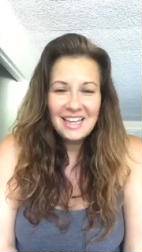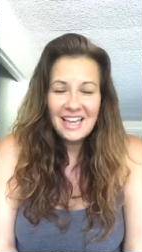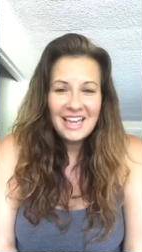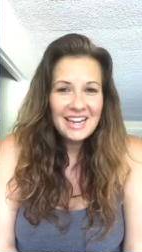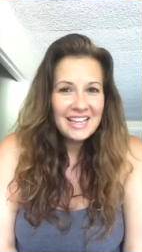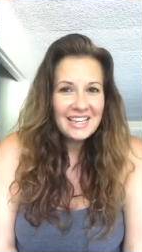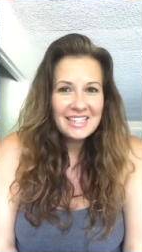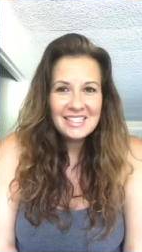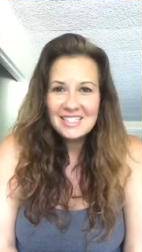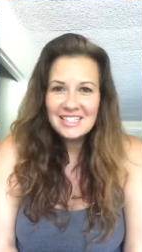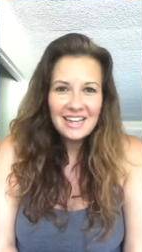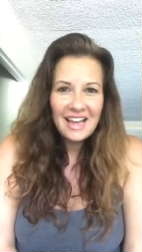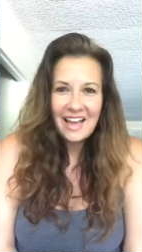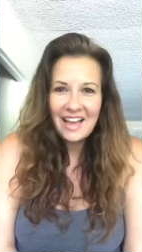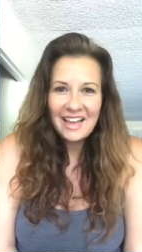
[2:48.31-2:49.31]
let it
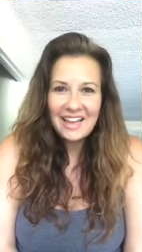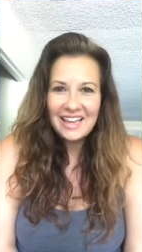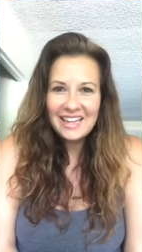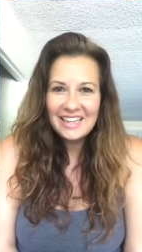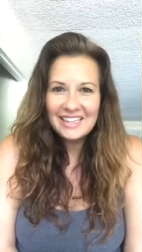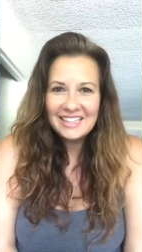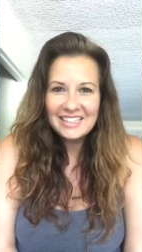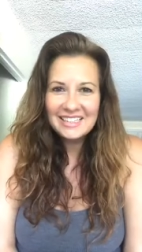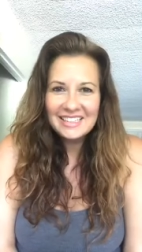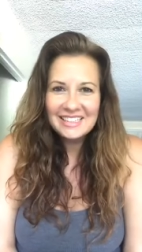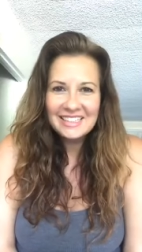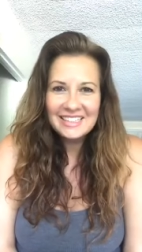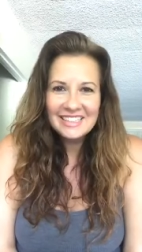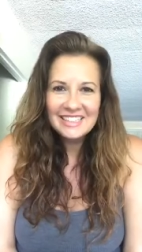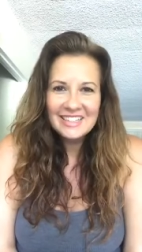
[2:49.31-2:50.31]

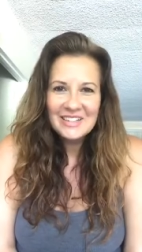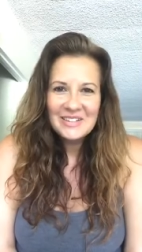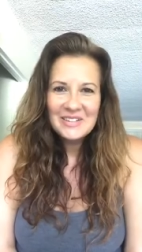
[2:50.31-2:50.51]
shine."